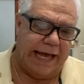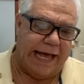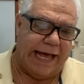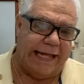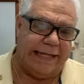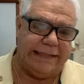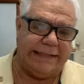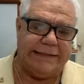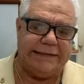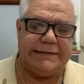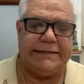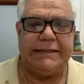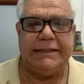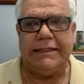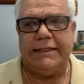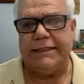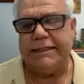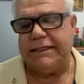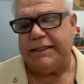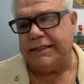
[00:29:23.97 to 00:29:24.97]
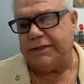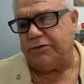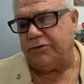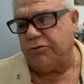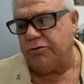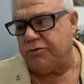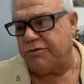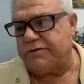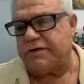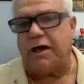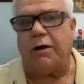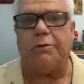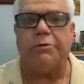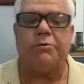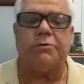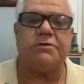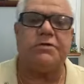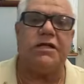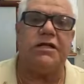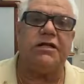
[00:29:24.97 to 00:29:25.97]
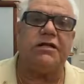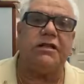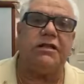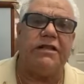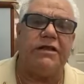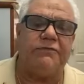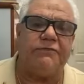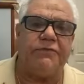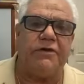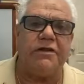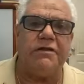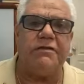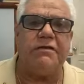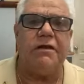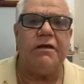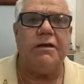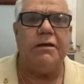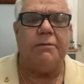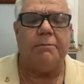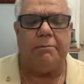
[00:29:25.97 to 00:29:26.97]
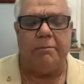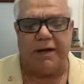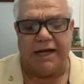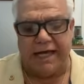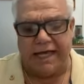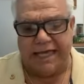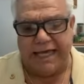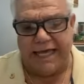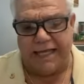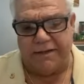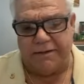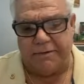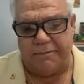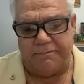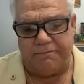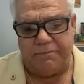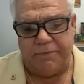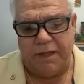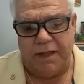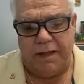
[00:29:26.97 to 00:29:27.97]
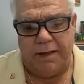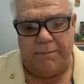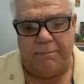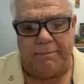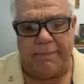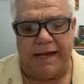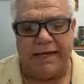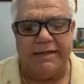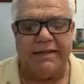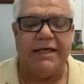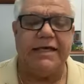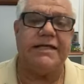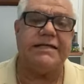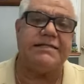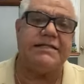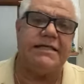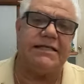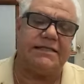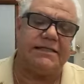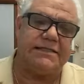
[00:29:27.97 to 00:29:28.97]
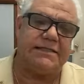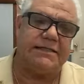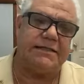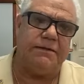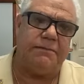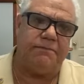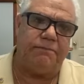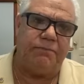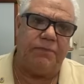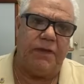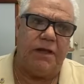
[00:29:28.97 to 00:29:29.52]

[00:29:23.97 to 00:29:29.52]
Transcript: And in Curacao, it was a little different. But again, my thing is this.